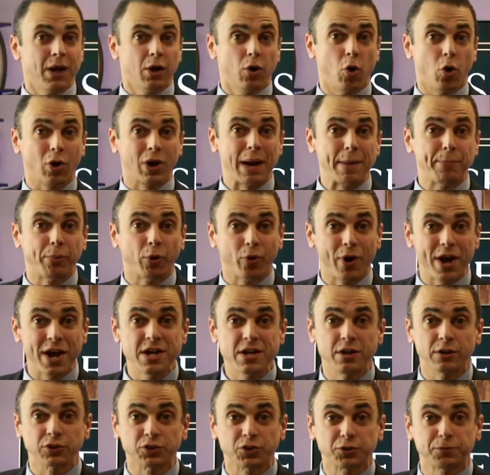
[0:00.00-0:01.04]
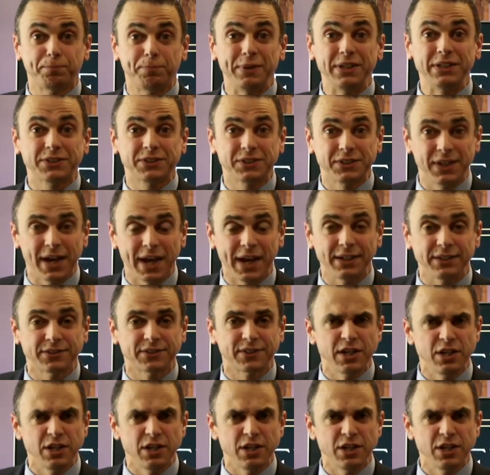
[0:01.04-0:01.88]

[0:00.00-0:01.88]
collaborators, PCAs,